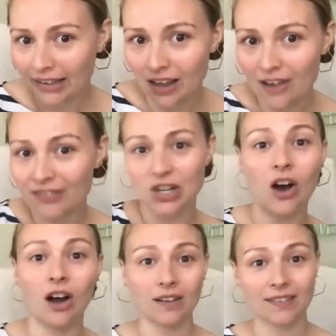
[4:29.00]
I love
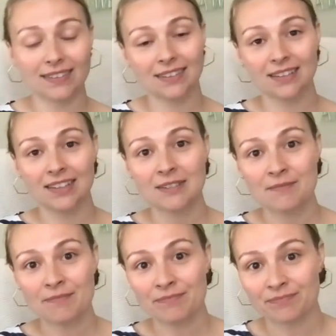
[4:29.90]
dogs.
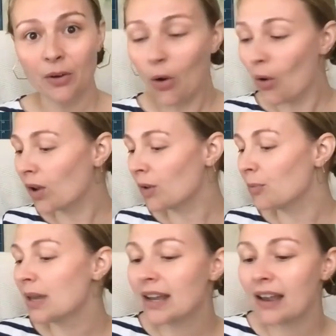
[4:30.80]
Another hole
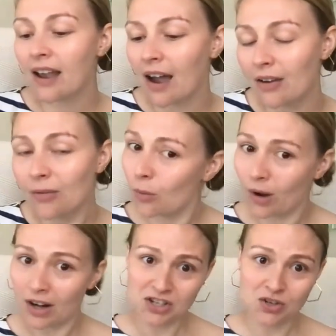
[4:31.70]
can be, I've
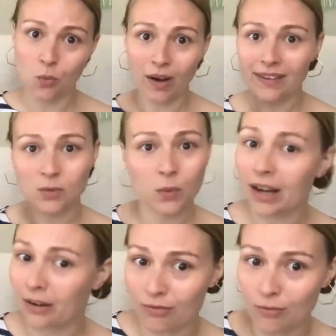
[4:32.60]
watched West
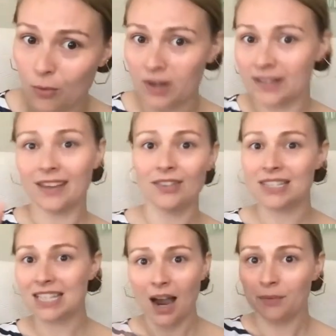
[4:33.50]
Wing
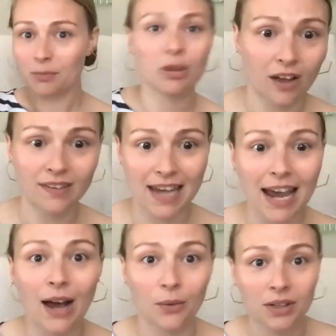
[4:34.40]
47 times. I've lost
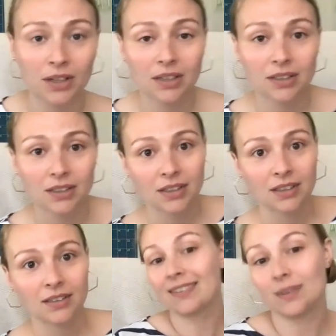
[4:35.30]
count.
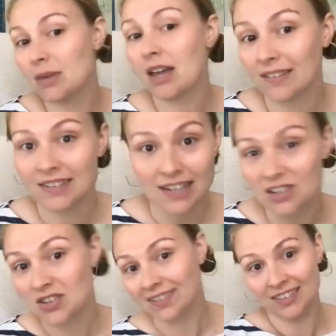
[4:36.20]
This is me on
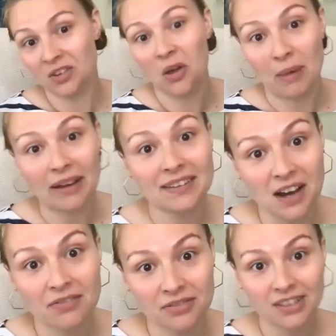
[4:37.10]
stage. This is all my
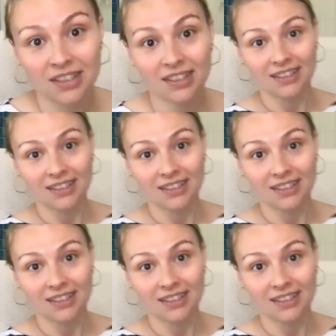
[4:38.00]
stuff.